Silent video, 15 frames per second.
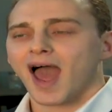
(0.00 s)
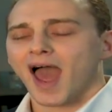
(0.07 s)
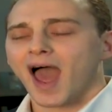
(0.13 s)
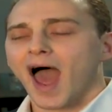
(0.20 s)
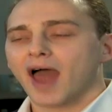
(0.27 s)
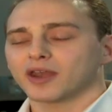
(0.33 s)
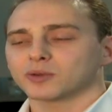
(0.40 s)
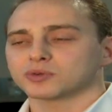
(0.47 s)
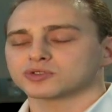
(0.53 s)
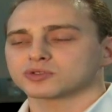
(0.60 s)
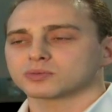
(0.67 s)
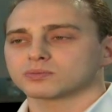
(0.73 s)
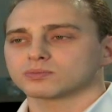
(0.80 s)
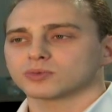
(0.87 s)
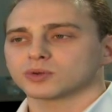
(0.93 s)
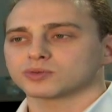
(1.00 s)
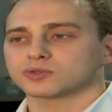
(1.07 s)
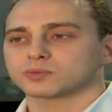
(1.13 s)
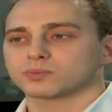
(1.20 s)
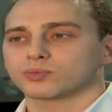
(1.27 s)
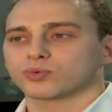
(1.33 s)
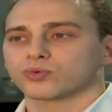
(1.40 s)
And it was it
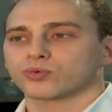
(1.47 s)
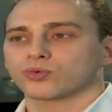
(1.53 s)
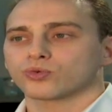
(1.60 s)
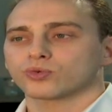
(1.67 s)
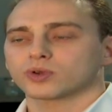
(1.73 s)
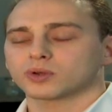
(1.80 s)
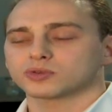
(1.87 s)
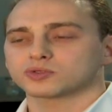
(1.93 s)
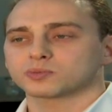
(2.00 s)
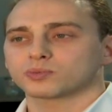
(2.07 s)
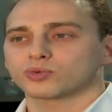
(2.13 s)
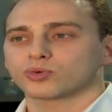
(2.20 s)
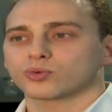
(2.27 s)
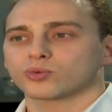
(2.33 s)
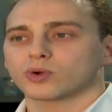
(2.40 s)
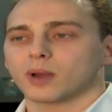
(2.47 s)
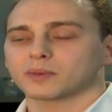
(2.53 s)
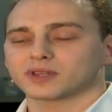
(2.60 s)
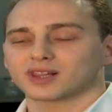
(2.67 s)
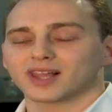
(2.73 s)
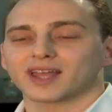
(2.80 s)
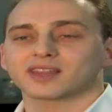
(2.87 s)
was it was
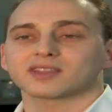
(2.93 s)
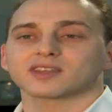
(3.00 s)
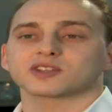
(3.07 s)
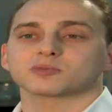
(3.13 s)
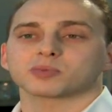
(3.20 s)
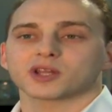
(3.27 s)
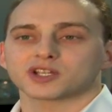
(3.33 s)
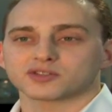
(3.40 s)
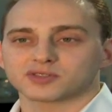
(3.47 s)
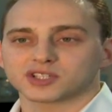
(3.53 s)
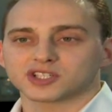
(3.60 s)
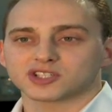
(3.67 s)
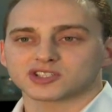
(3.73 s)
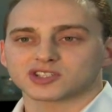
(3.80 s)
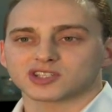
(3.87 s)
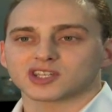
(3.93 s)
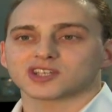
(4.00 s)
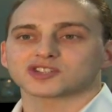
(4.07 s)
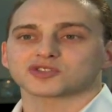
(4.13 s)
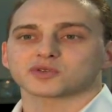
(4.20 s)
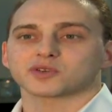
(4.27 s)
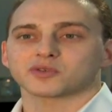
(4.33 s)
probably the lengthiest Pledge of Allegiance in the
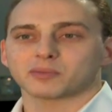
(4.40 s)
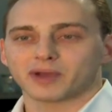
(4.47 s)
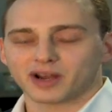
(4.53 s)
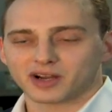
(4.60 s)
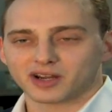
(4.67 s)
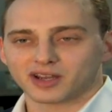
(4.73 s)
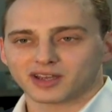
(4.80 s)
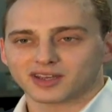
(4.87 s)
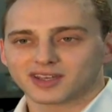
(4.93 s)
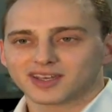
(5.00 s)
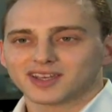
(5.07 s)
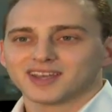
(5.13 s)
history of America.